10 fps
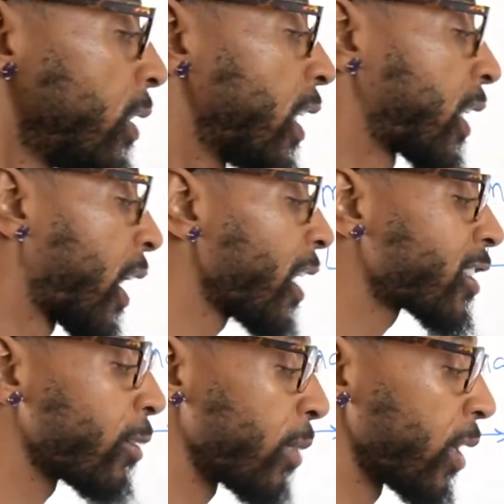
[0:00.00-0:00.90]
the
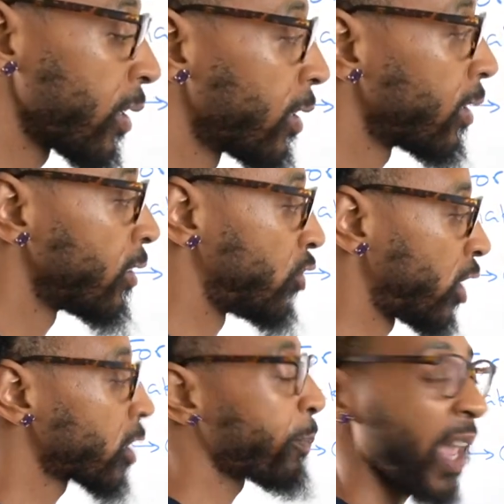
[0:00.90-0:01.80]
customer
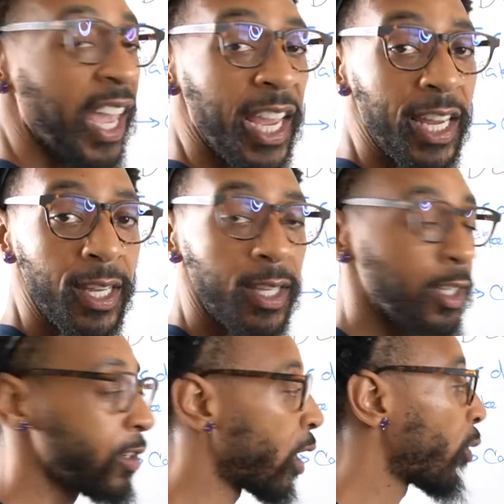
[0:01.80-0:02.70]
just paid,
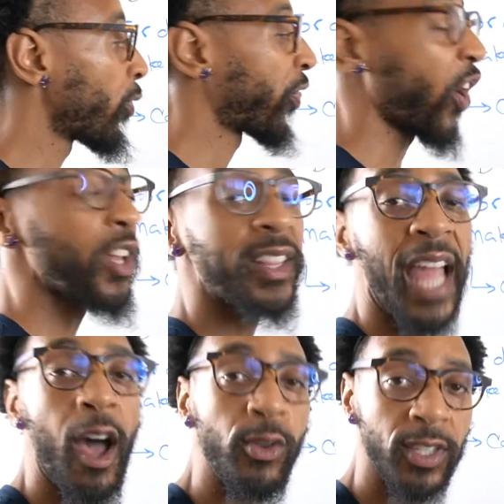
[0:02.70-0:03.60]
$30,000,
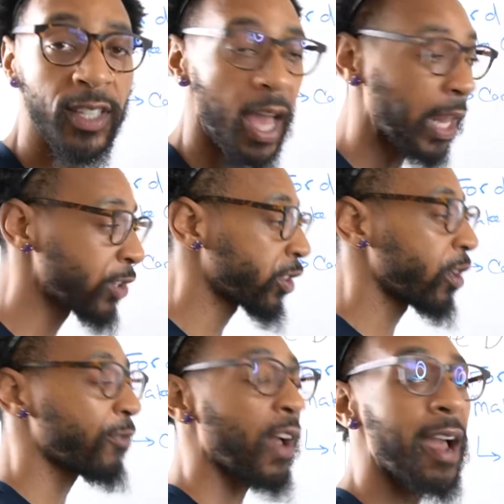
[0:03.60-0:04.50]

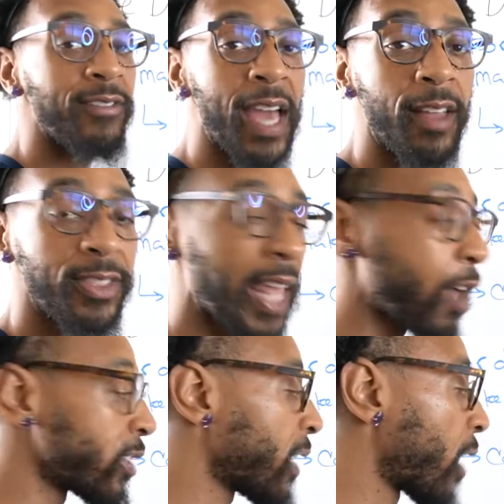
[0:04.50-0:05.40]

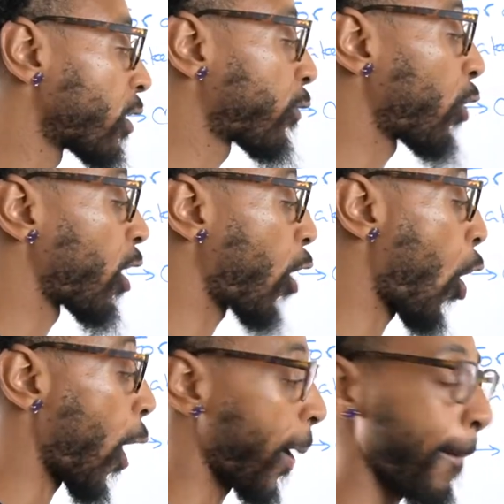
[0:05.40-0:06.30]
$35,000 for a
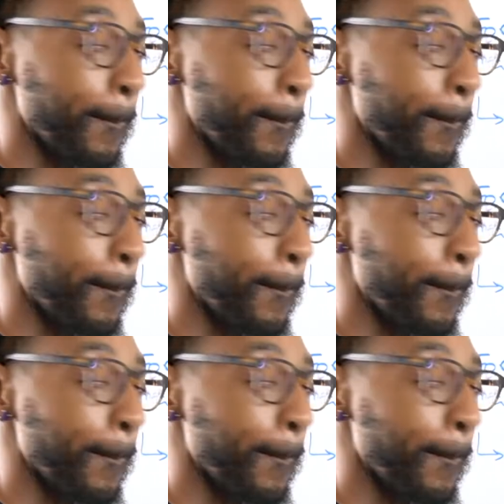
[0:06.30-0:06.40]
car.